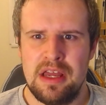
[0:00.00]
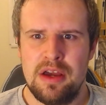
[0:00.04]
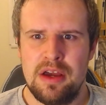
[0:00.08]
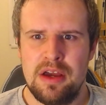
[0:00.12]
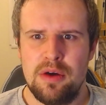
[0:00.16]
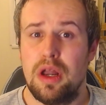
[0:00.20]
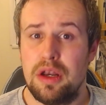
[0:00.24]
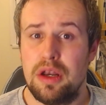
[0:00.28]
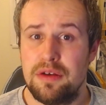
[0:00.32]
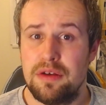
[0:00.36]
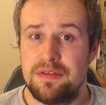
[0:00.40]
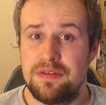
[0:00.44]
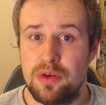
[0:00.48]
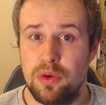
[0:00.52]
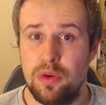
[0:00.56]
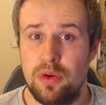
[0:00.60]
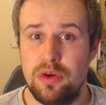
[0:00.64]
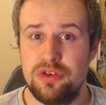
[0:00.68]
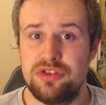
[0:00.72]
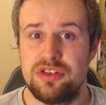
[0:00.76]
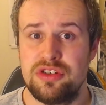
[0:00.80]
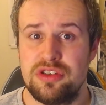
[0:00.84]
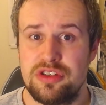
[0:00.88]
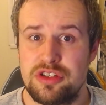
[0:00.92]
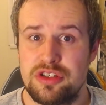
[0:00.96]
While of
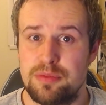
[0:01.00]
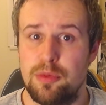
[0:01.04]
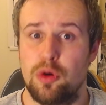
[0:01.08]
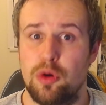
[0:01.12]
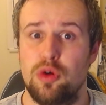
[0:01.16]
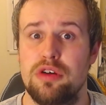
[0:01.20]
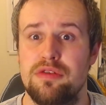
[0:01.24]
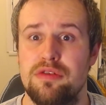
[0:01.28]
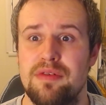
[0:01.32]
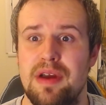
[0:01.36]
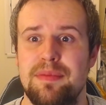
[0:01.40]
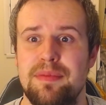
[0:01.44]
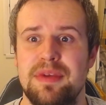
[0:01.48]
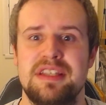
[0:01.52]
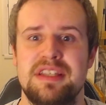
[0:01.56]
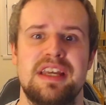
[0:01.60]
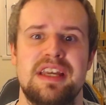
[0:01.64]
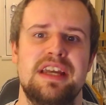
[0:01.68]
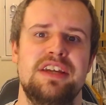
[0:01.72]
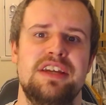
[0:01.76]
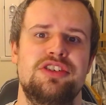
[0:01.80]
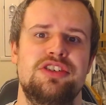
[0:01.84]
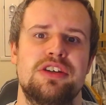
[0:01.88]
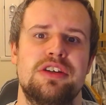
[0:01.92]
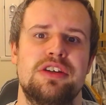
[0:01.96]
course, smaller
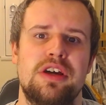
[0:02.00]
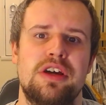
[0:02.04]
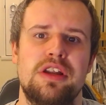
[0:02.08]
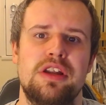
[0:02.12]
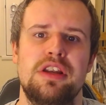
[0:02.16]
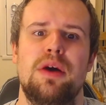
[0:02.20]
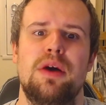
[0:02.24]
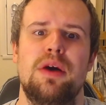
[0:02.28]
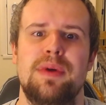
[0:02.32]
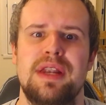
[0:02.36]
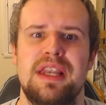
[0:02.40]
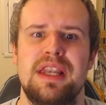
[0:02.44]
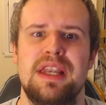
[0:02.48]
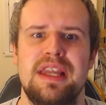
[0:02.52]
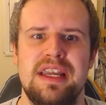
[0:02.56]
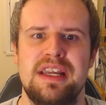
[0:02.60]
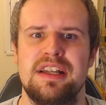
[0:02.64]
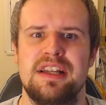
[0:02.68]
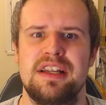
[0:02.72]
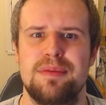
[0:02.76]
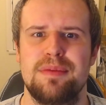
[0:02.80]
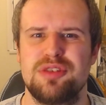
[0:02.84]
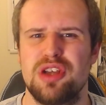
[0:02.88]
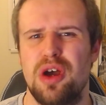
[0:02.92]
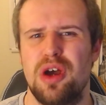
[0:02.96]
reputation and lower league
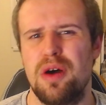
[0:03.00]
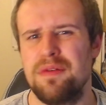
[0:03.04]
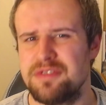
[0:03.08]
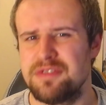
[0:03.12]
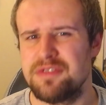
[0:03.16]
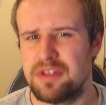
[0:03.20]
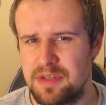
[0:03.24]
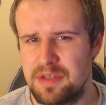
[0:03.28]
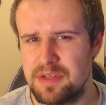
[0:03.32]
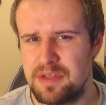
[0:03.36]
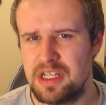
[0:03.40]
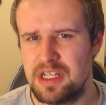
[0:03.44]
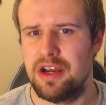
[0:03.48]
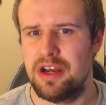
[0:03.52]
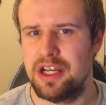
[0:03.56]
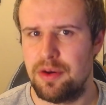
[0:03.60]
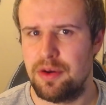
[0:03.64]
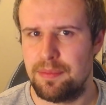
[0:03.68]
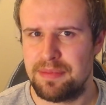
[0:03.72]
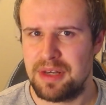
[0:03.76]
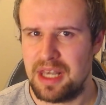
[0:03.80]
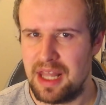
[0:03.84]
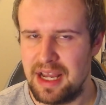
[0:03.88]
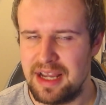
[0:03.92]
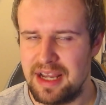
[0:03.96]
clubs often rely
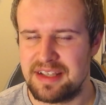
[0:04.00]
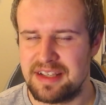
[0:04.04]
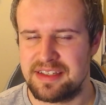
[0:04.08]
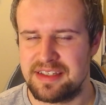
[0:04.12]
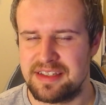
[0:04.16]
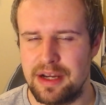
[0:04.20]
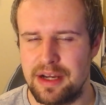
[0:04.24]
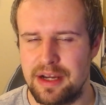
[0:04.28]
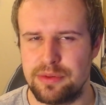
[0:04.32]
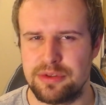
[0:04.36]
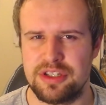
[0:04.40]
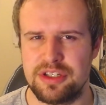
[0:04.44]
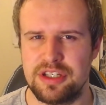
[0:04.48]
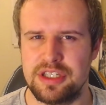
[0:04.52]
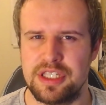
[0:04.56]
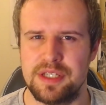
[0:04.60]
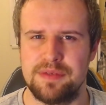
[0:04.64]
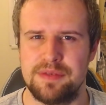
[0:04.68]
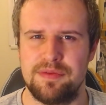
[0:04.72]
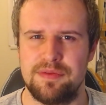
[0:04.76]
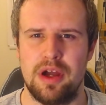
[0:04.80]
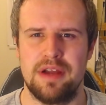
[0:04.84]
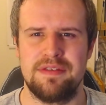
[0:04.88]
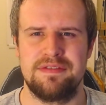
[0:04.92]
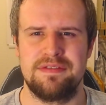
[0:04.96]
on player sales to
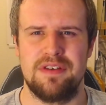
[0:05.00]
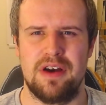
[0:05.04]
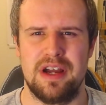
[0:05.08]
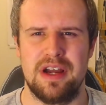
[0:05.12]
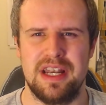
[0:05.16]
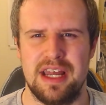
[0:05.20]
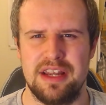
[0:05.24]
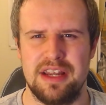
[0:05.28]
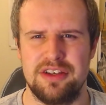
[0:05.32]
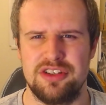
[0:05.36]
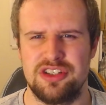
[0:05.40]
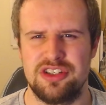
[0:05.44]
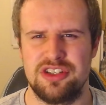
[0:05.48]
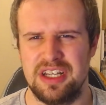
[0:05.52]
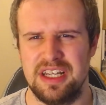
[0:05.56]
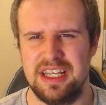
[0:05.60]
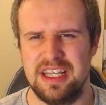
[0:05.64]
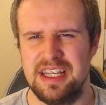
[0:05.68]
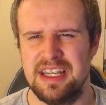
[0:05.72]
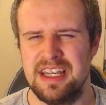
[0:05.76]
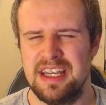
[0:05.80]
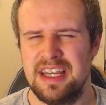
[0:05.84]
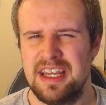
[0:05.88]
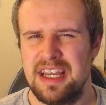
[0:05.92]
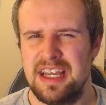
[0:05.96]
survive
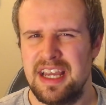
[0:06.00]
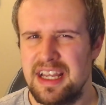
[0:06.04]
financially,